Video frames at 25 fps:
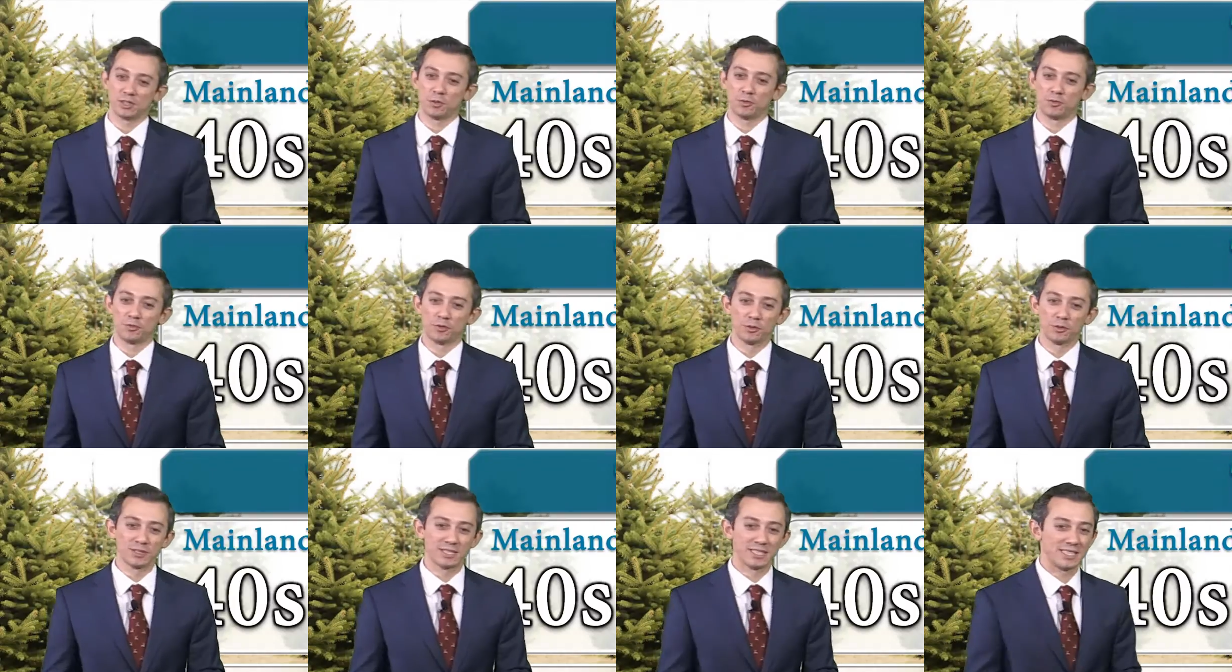So
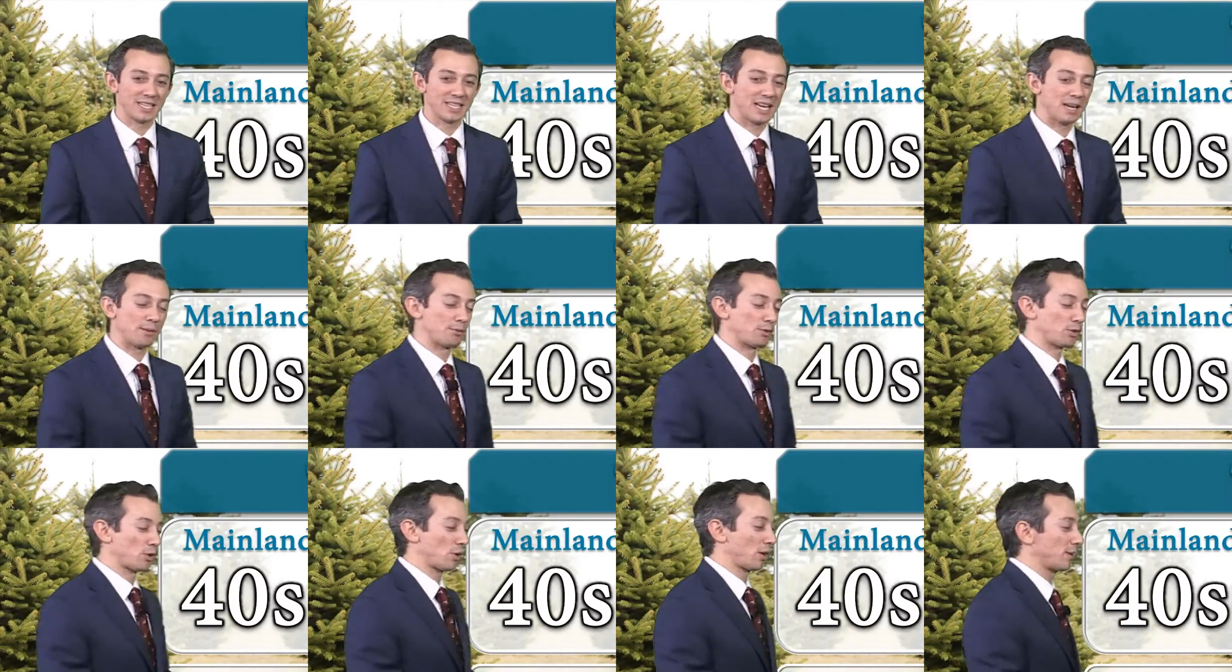for
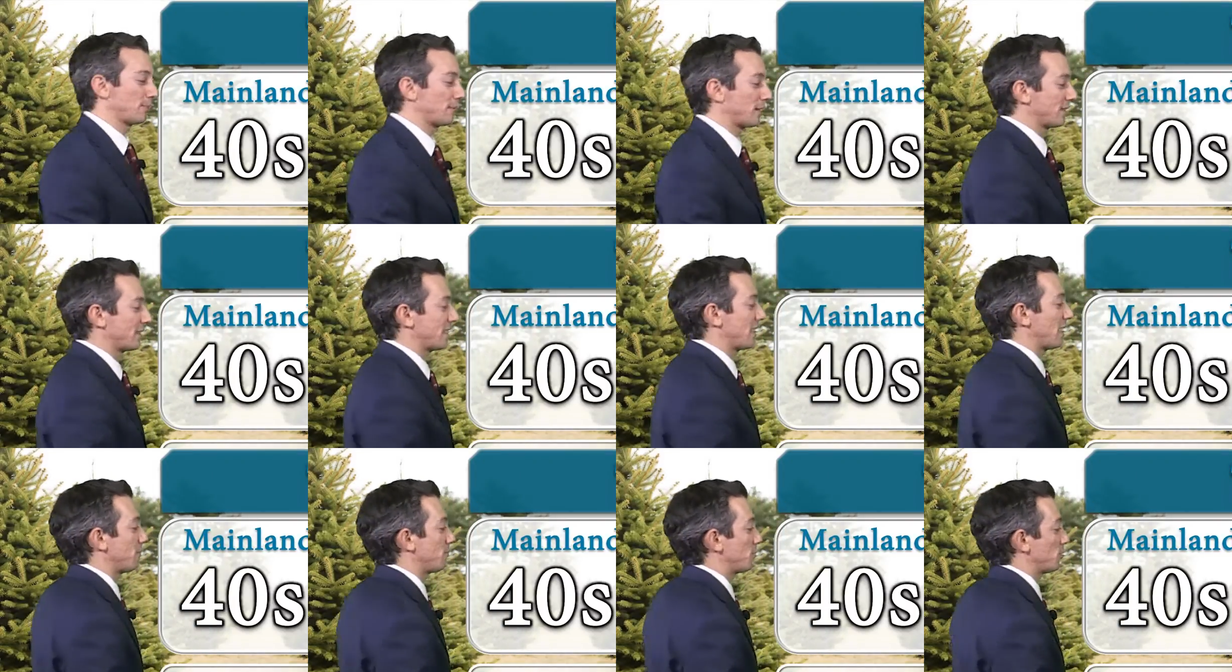today, we're talking
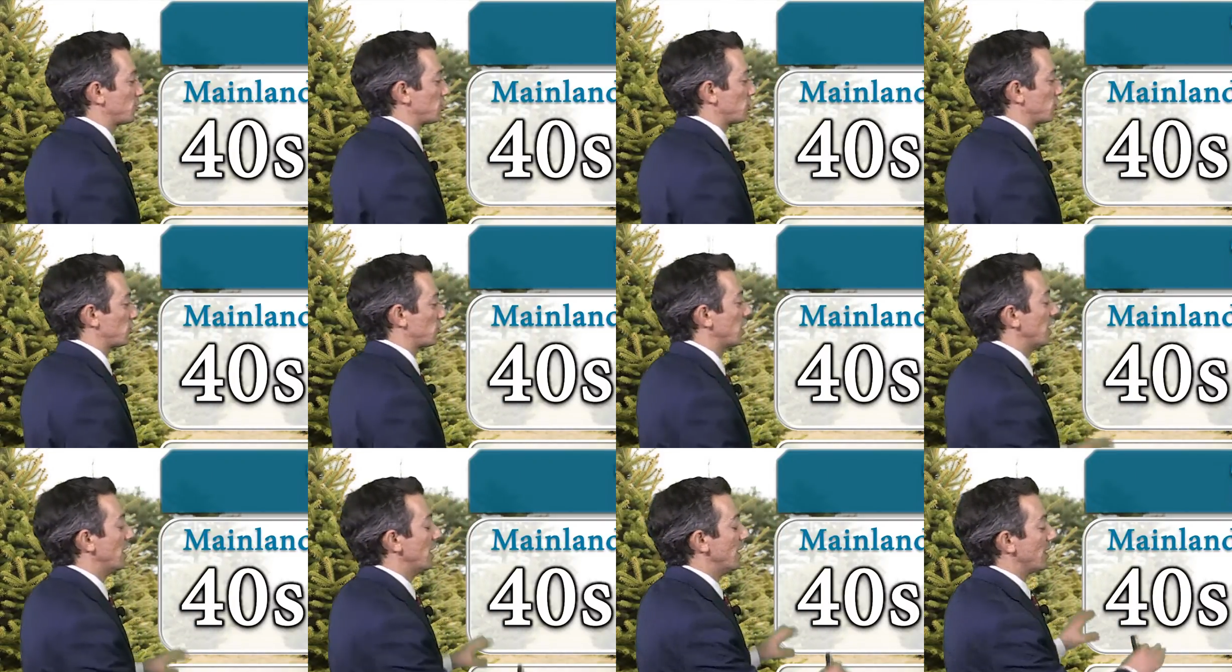about
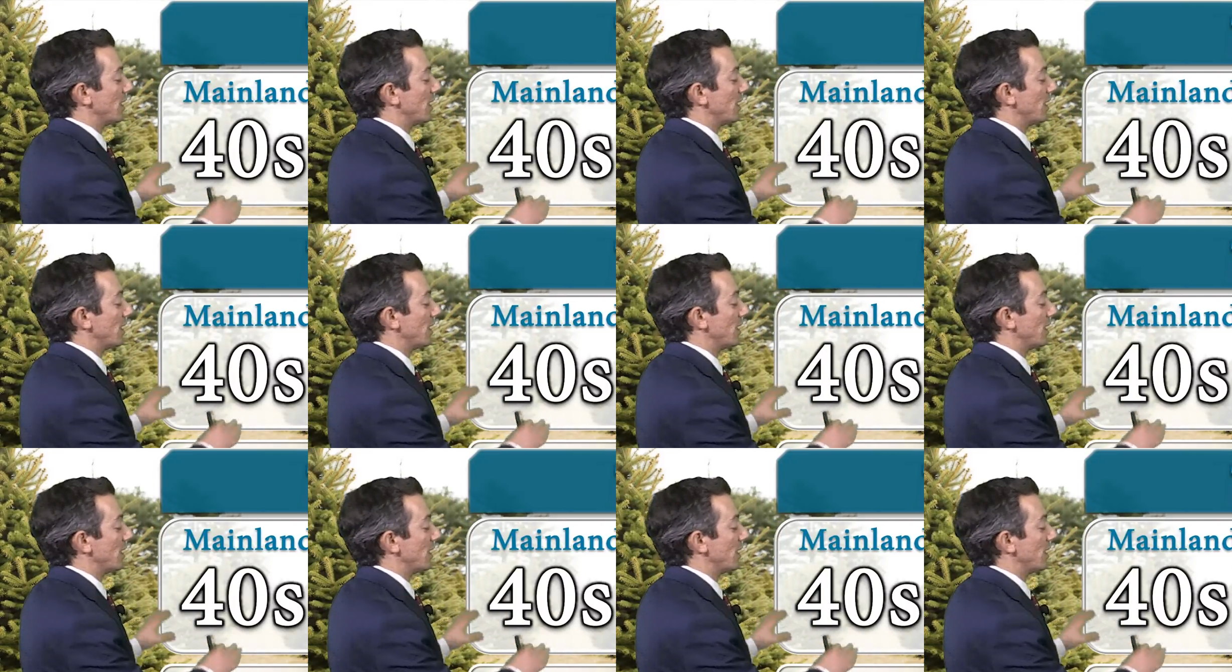temperatures